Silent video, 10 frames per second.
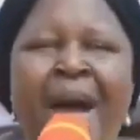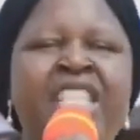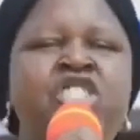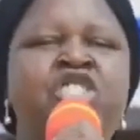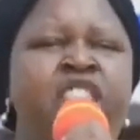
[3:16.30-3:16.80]

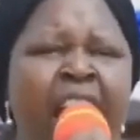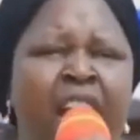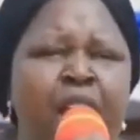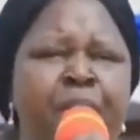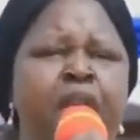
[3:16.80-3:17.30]
but
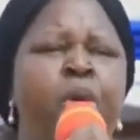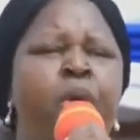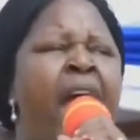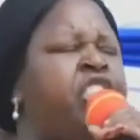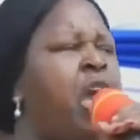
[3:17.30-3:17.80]
tell me
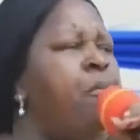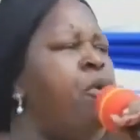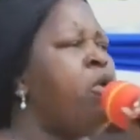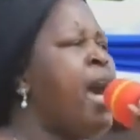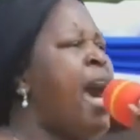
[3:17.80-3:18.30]
where
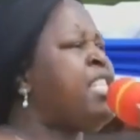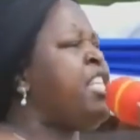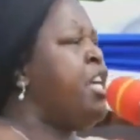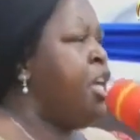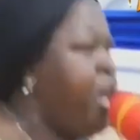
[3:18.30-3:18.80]

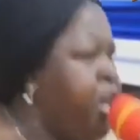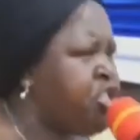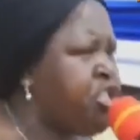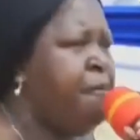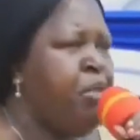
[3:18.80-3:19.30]
Chebukati
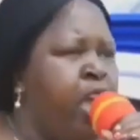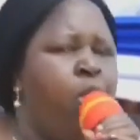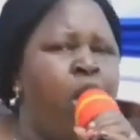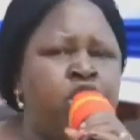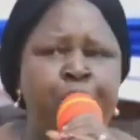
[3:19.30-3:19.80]
is.
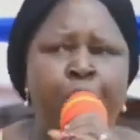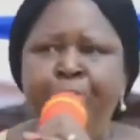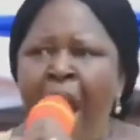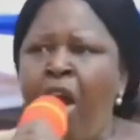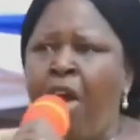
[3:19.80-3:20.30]
He was
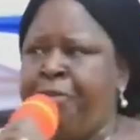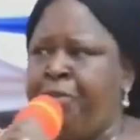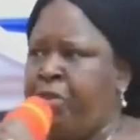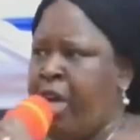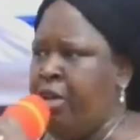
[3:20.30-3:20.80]
more
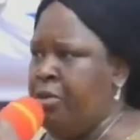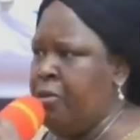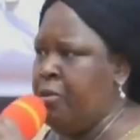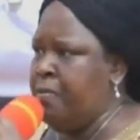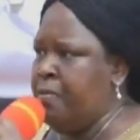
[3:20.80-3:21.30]
powerful than
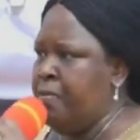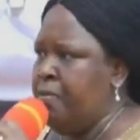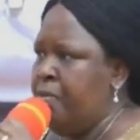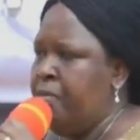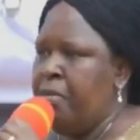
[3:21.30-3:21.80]
you.
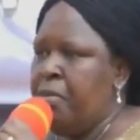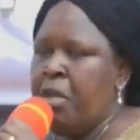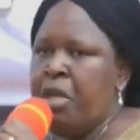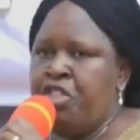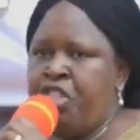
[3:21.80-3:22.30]

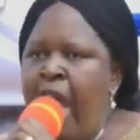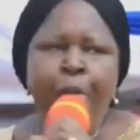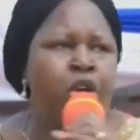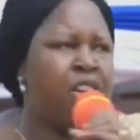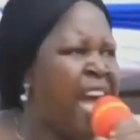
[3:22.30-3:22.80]

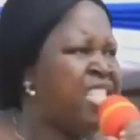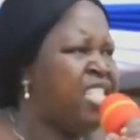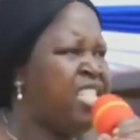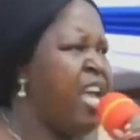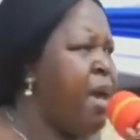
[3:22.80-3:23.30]

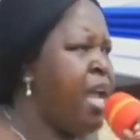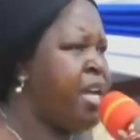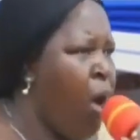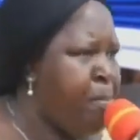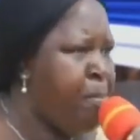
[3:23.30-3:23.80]
Chebukati
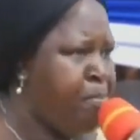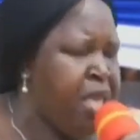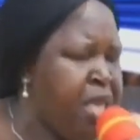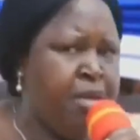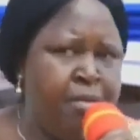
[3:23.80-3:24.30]
ameenda
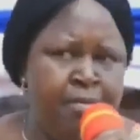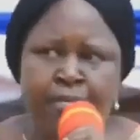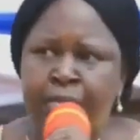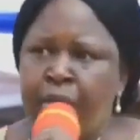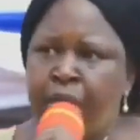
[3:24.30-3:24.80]
wapi?
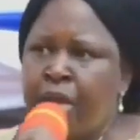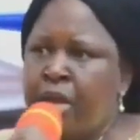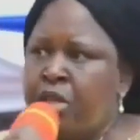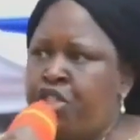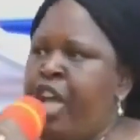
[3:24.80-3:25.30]

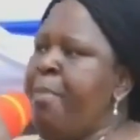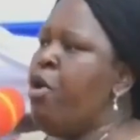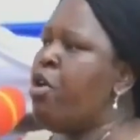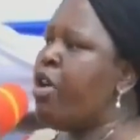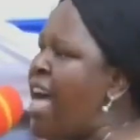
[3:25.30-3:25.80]

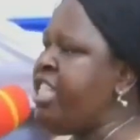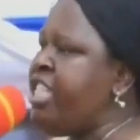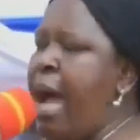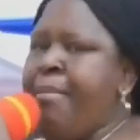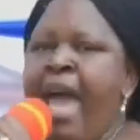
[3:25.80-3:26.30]

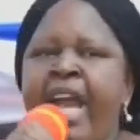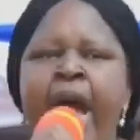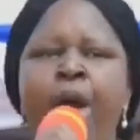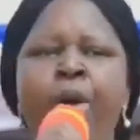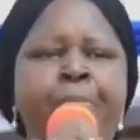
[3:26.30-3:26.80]
Chebukati
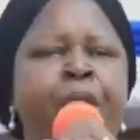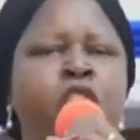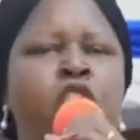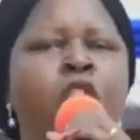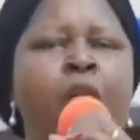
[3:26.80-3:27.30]
ameenda
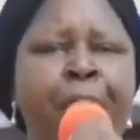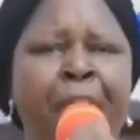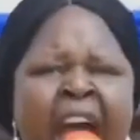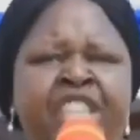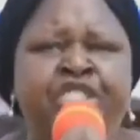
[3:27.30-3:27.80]
wapi?
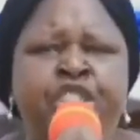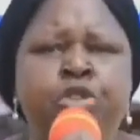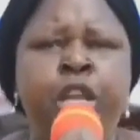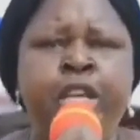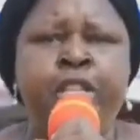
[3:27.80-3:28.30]
Koome,
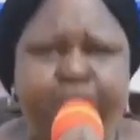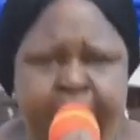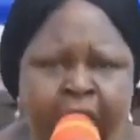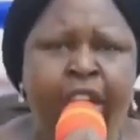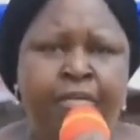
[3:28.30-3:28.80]

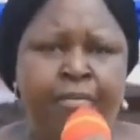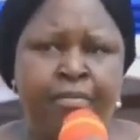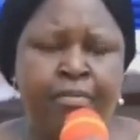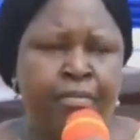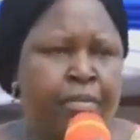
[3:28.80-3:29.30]
jiulize,
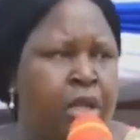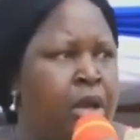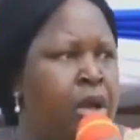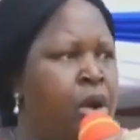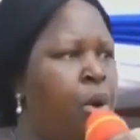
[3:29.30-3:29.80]

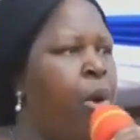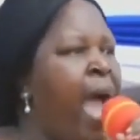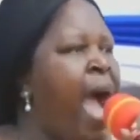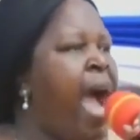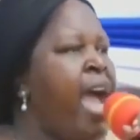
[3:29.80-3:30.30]

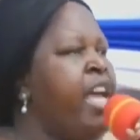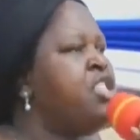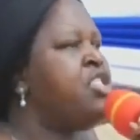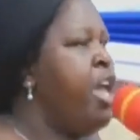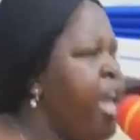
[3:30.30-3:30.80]

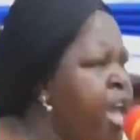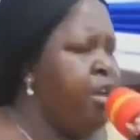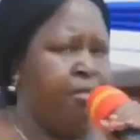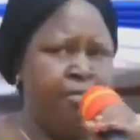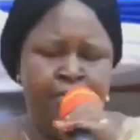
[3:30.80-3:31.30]
where is
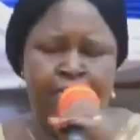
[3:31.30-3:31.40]
he?